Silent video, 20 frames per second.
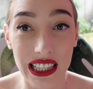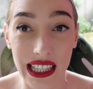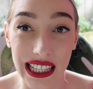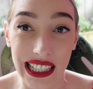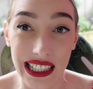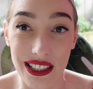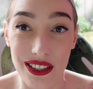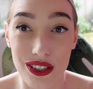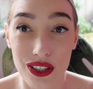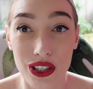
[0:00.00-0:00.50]

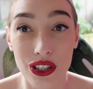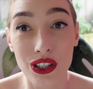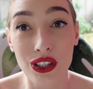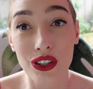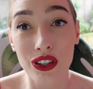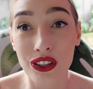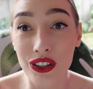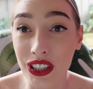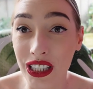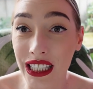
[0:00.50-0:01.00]
liters, so you
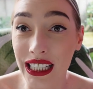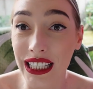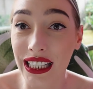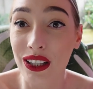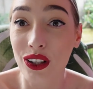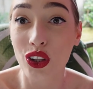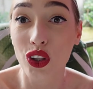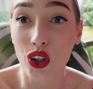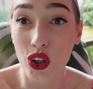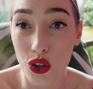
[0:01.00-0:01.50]
know you're gonna get
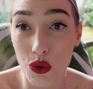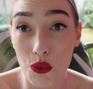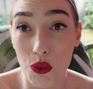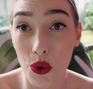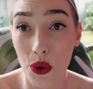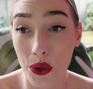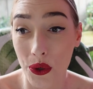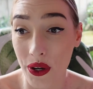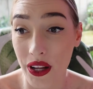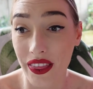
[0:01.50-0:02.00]
a lot of
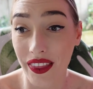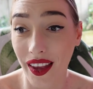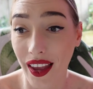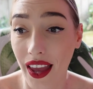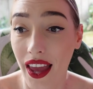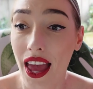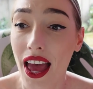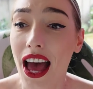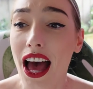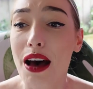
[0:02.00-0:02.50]
water in there.